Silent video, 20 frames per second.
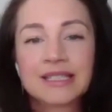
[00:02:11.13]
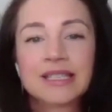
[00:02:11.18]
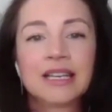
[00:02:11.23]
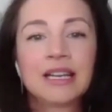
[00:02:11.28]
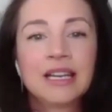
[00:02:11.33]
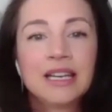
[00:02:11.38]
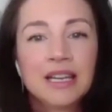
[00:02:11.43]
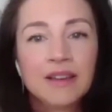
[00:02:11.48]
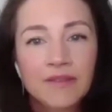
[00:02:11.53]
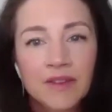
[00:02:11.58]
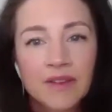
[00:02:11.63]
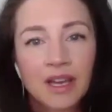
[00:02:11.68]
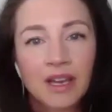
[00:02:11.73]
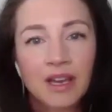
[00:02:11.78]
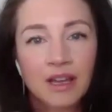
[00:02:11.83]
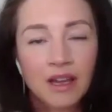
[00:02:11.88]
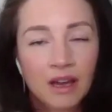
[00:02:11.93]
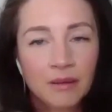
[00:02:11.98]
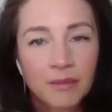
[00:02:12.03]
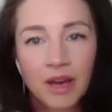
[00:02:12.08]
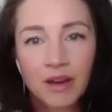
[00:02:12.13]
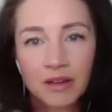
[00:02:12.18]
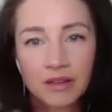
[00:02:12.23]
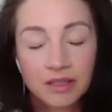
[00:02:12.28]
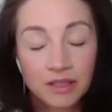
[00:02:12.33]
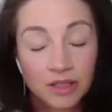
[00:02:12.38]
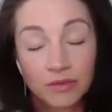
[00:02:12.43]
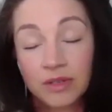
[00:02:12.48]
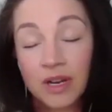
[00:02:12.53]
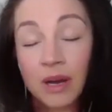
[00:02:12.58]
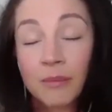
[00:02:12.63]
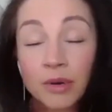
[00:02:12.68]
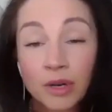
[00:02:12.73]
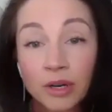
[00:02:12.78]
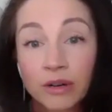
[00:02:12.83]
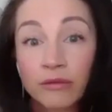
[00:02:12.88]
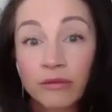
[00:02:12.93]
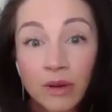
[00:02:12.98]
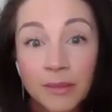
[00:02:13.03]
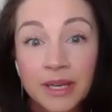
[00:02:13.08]
significant amount, you know,
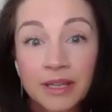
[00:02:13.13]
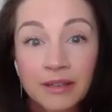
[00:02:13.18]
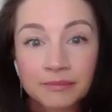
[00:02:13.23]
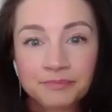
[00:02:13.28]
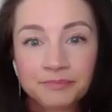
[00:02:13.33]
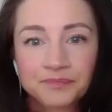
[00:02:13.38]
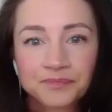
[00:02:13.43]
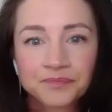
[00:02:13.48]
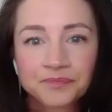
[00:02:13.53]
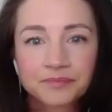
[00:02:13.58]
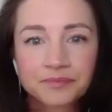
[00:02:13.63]
number of women.